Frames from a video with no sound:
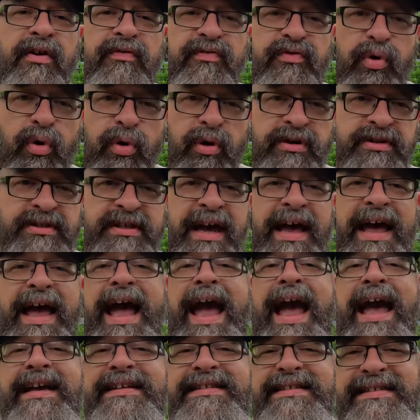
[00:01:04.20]
of course,
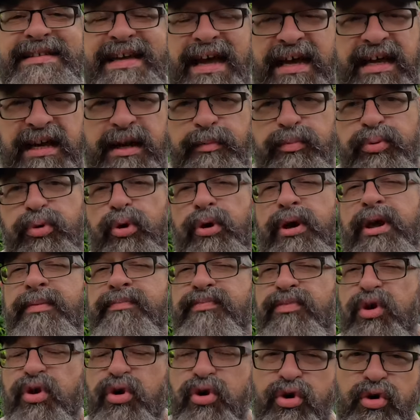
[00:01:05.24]
a second
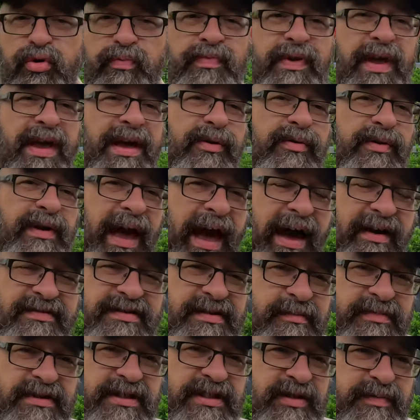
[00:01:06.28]
employee who we have
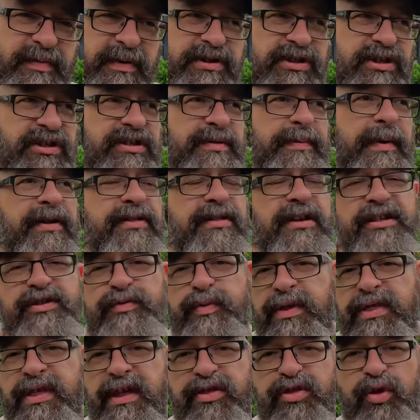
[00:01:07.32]
some suspicions about this.
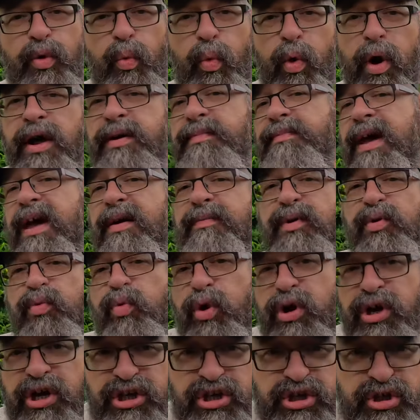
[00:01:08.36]
We think the one may have been
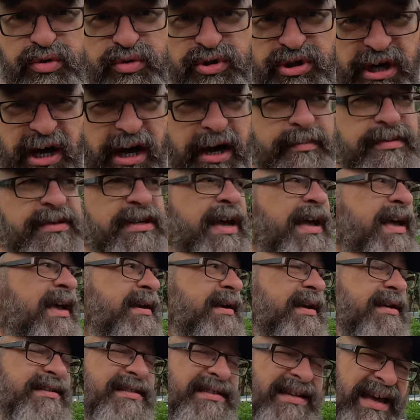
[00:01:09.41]
working two jobs
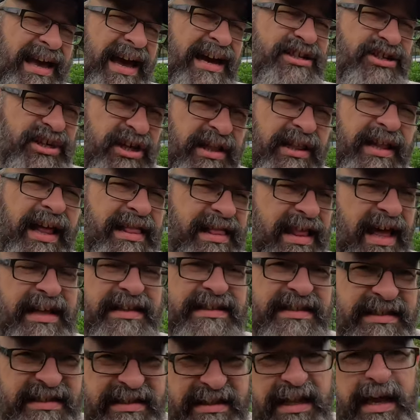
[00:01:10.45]
because he actually let that
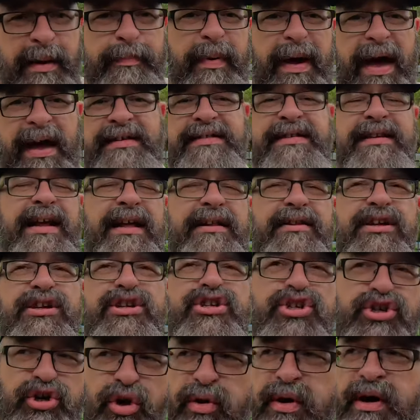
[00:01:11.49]
slip accidentally
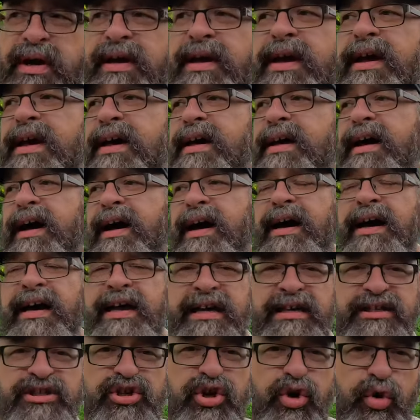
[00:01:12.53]
during
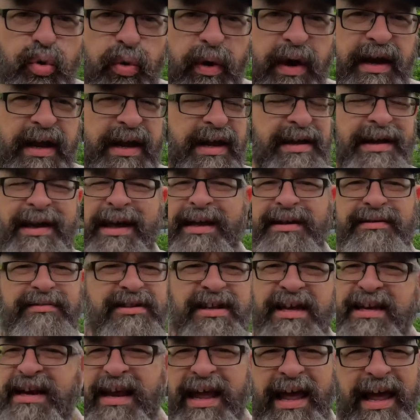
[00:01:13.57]
his quitting.
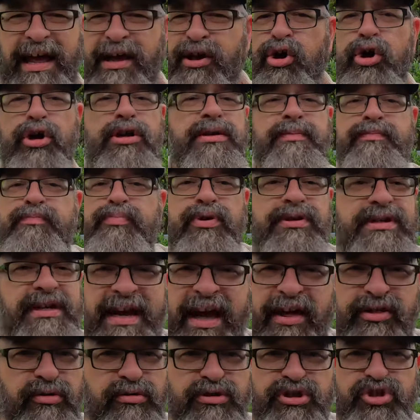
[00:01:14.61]
He couldn't put
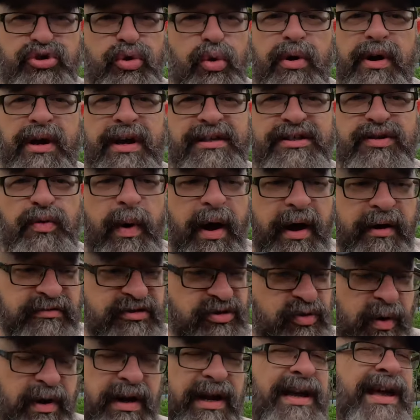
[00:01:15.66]
together a story as to why he was
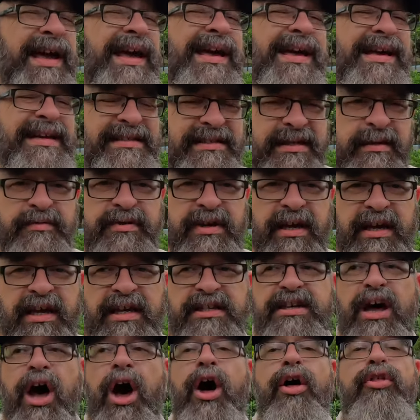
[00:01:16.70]
quitting. Seems like
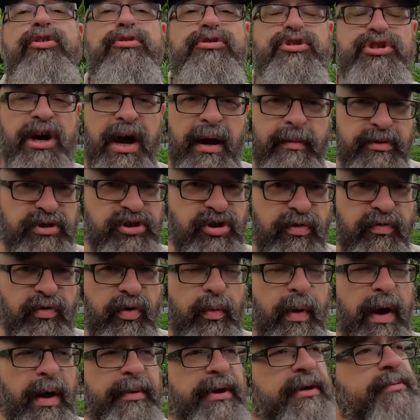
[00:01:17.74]
his other job was
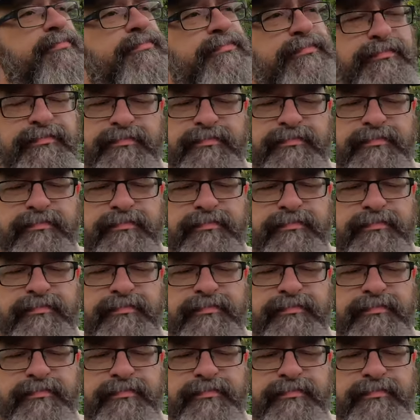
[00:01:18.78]
overwhelming.